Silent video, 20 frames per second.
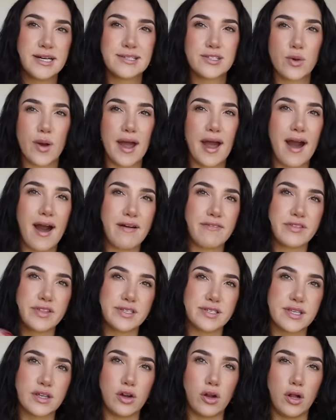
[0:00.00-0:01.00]
So I have
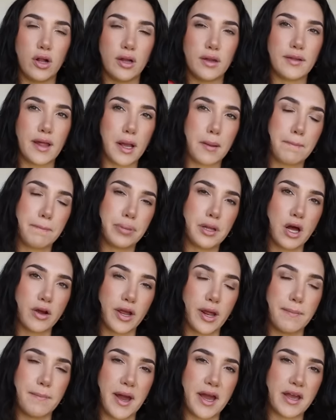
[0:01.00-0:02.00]
this little like
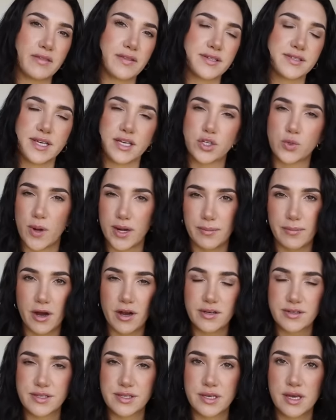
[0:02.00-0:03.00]
plug-in mic that's like 20
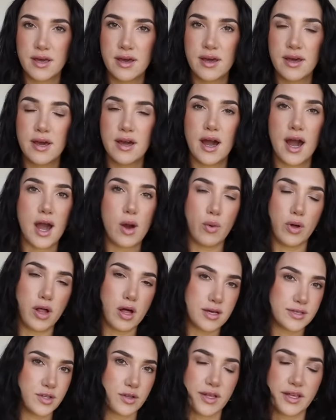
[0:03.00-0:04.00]
bucks I will
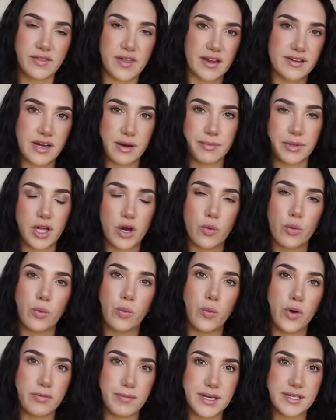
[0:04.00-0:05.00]
also link that down below
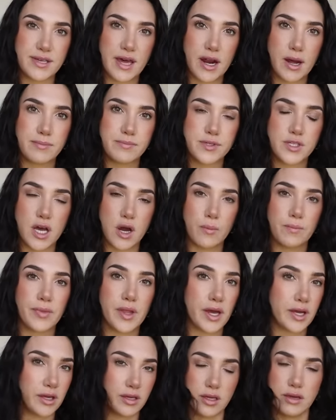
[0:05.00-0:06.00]
with my setup so
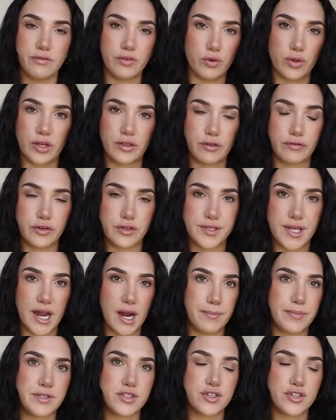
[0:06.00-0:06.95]
I can give you like the full setup.